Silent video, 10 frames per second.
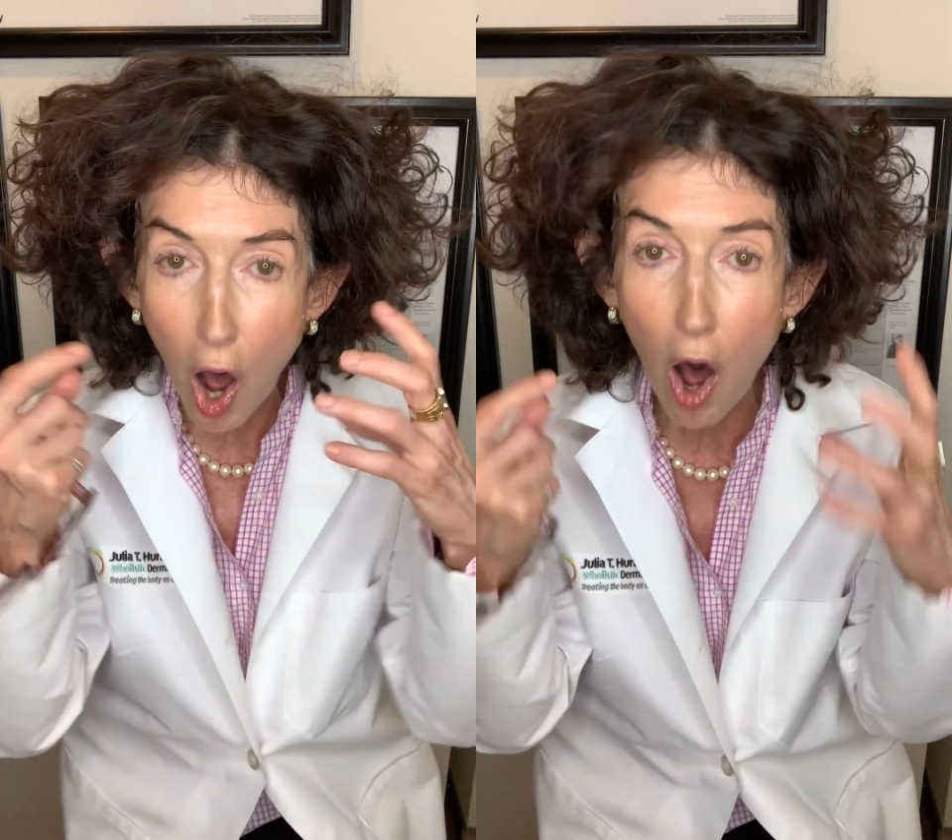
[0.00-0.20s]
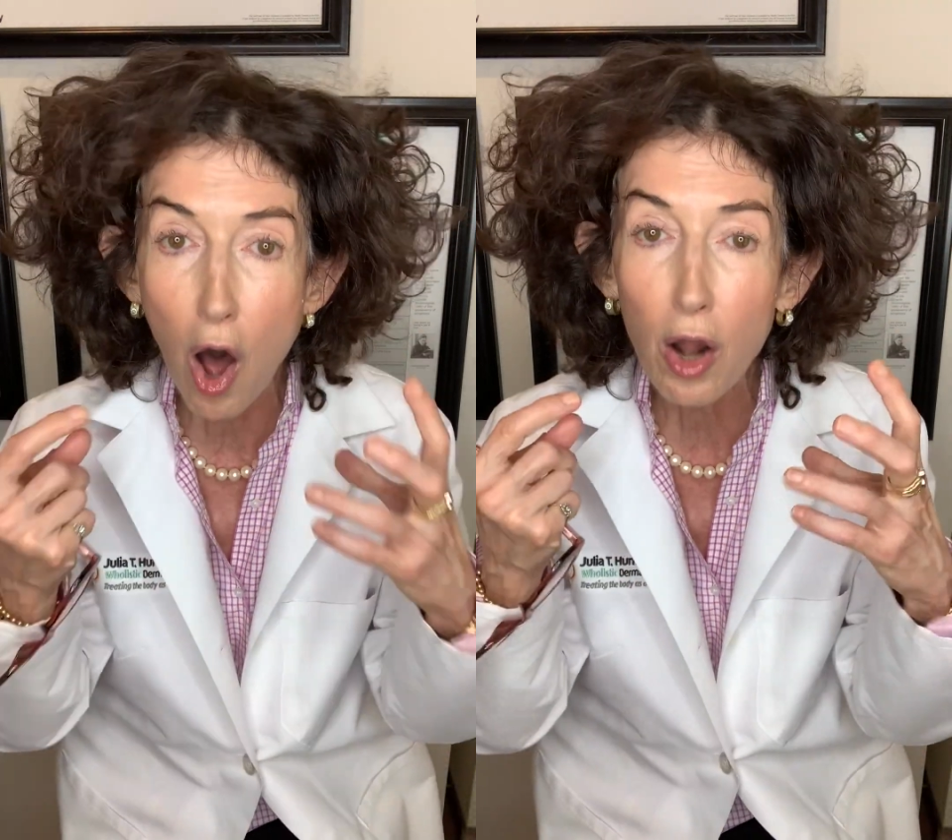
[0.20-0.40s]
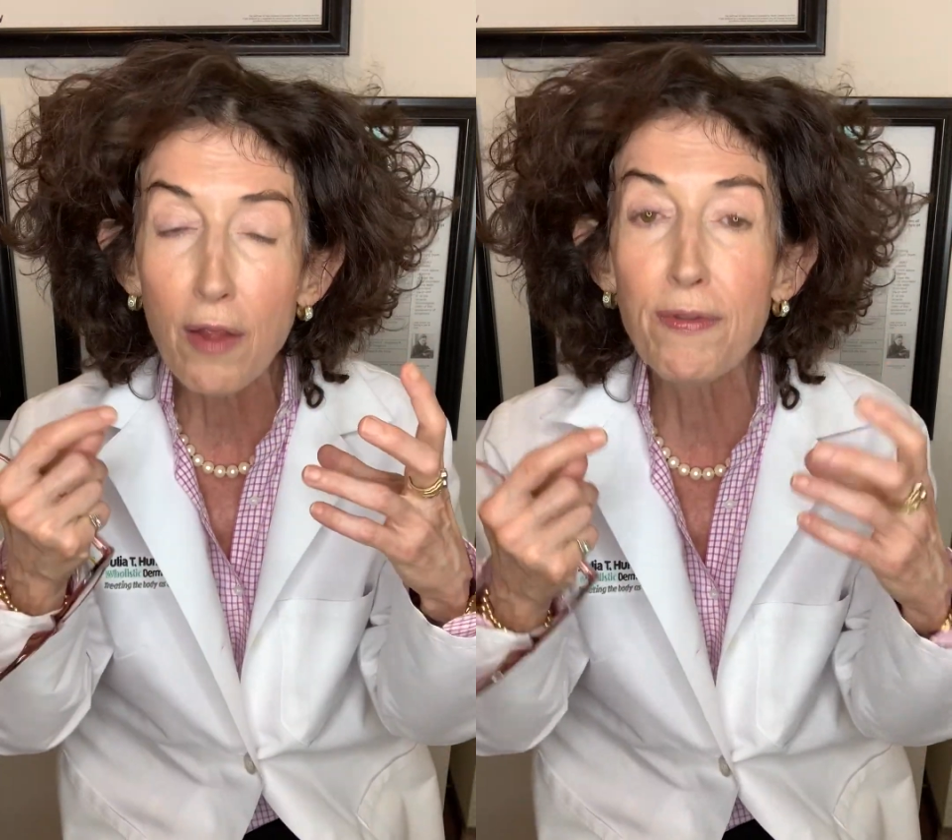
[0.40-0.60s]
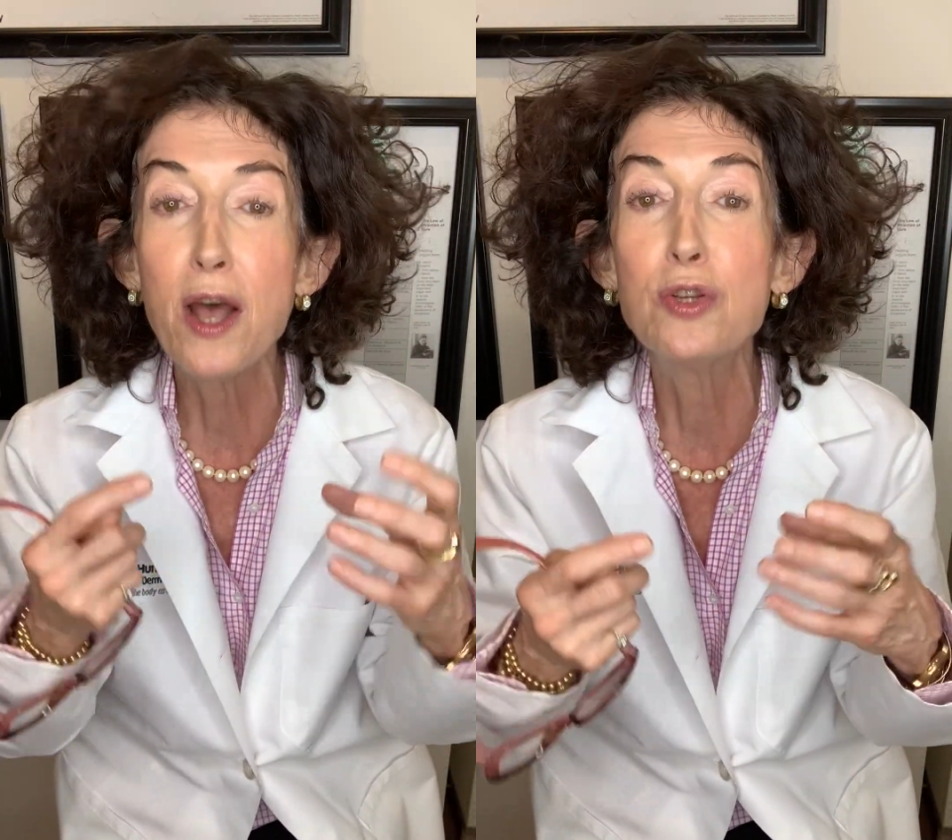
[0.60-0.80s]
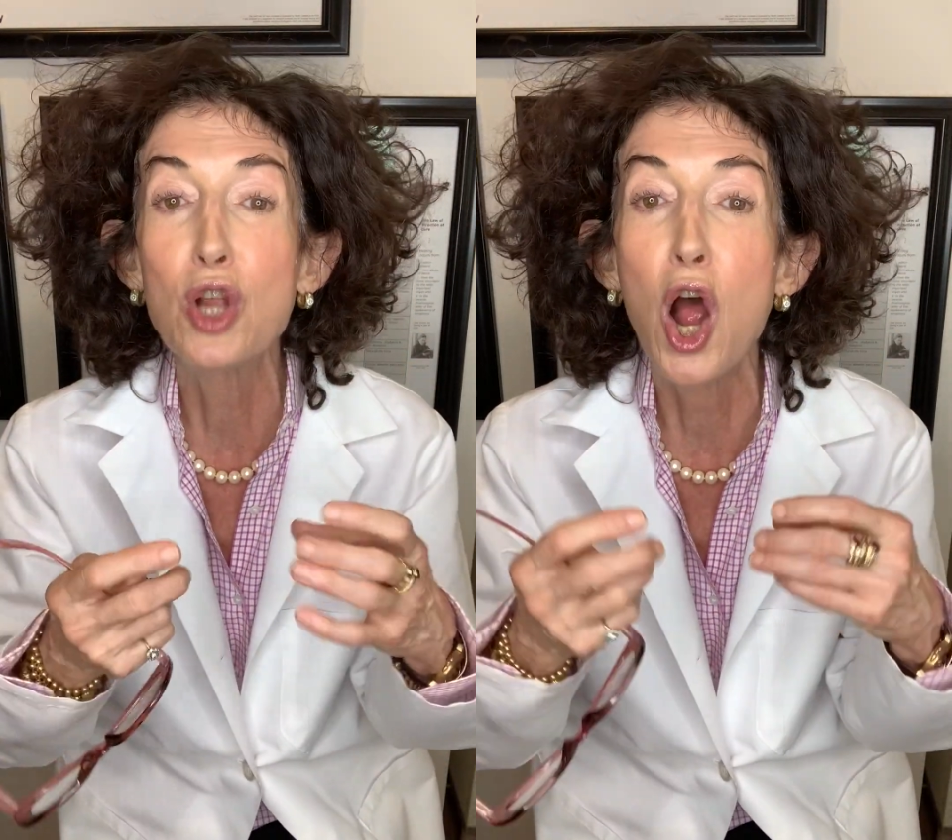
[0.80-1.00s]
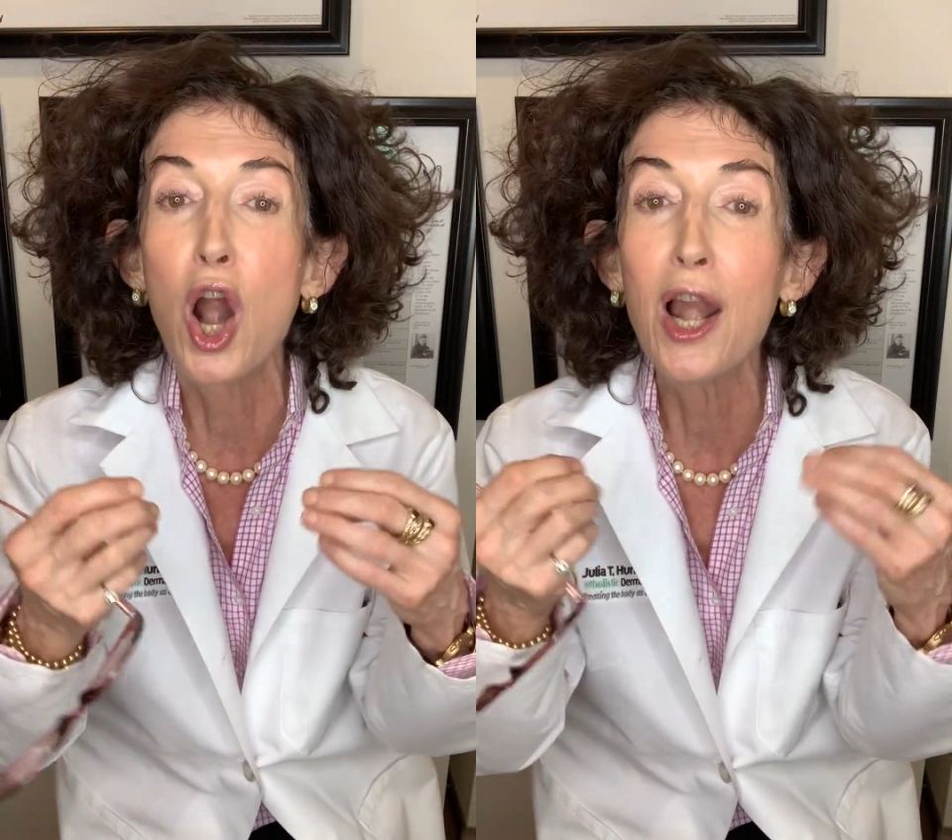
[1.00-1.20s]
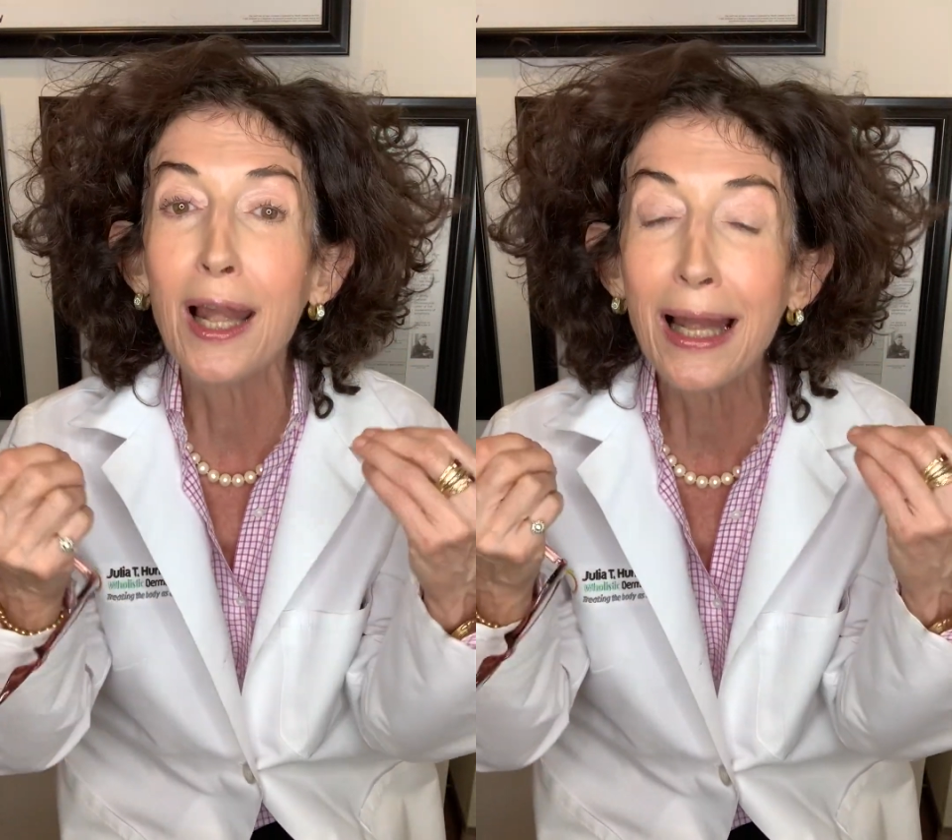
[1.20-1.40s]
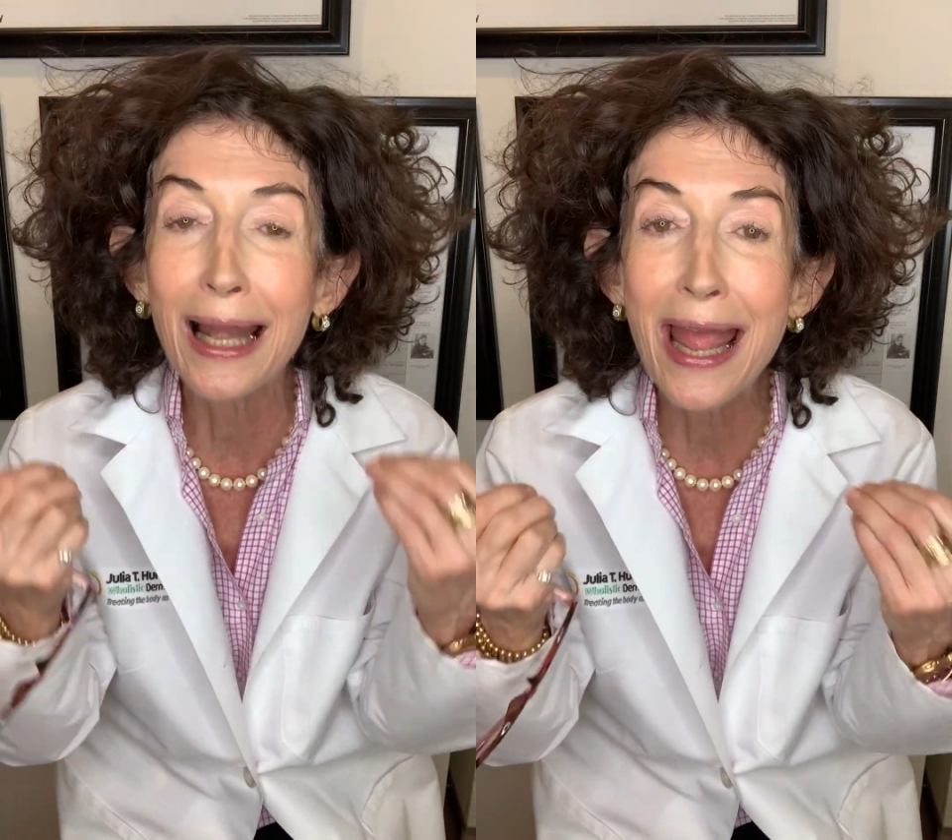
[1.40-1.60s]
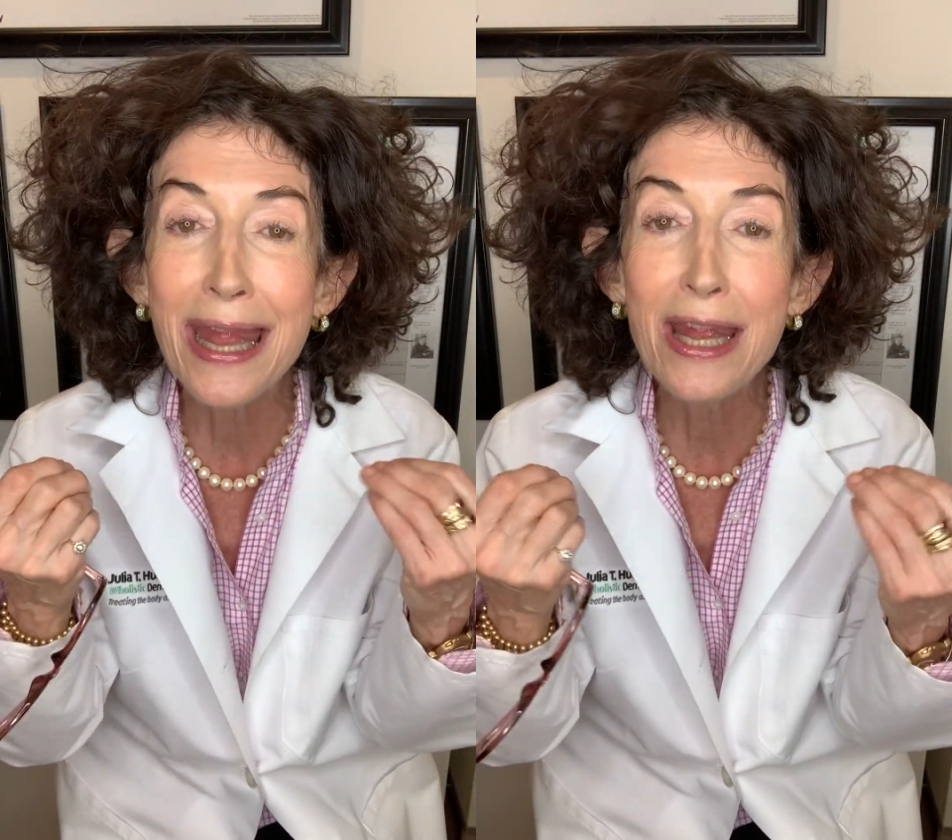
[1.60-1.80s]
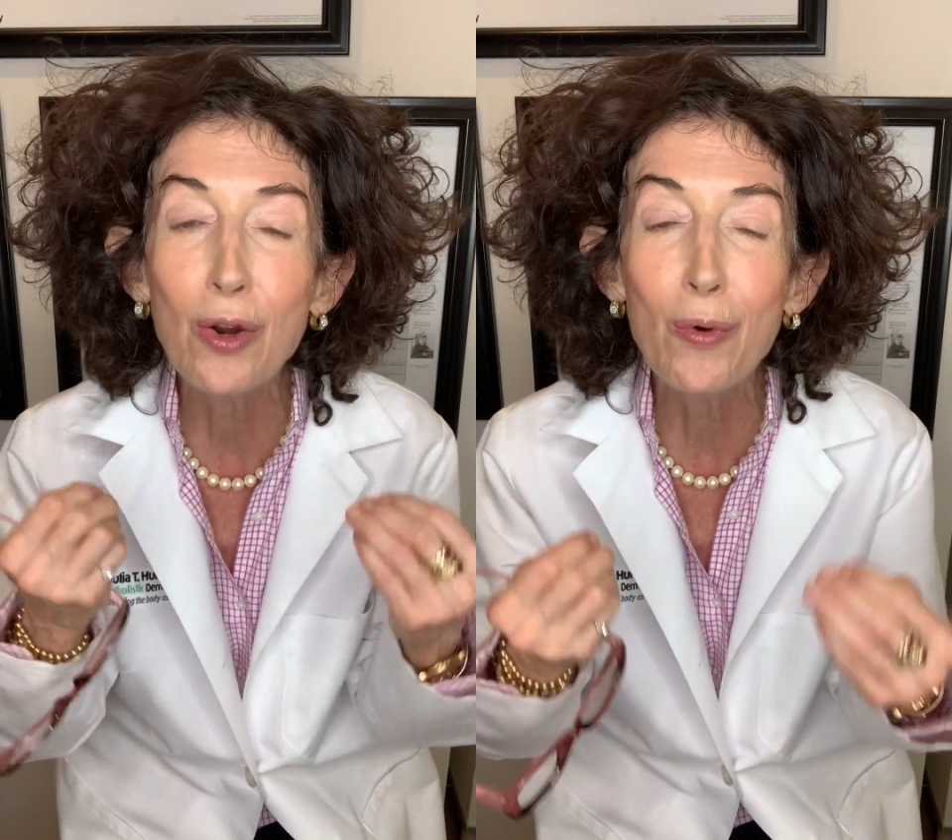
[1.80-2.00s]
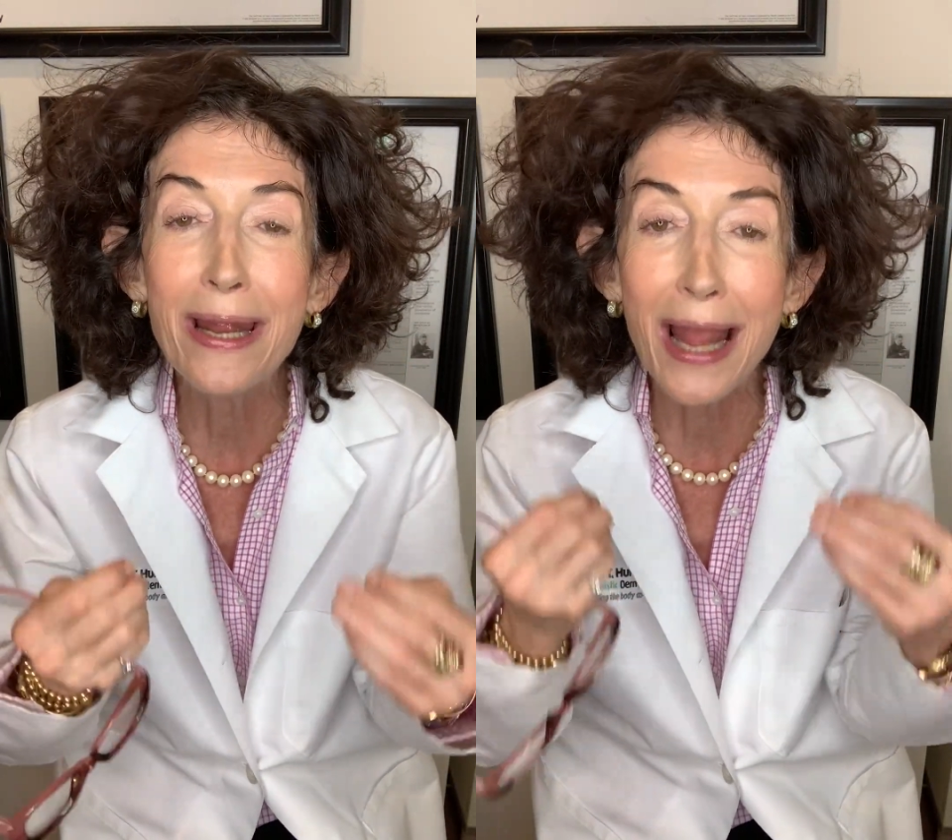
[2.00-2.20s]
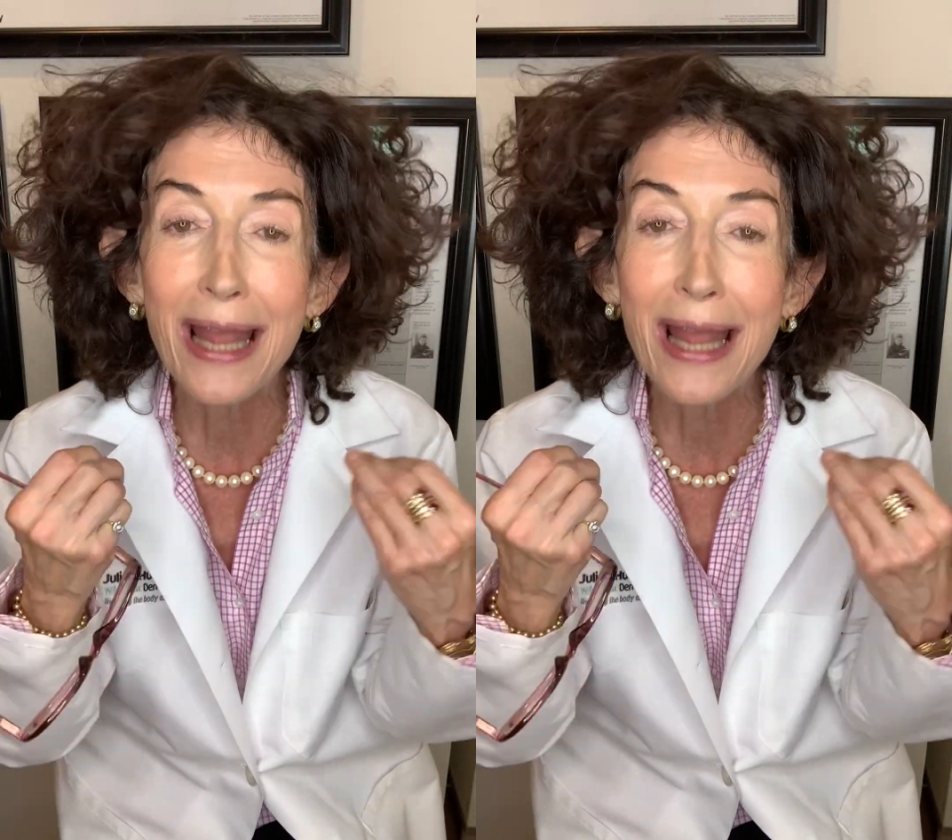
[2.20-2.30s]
all of those are layering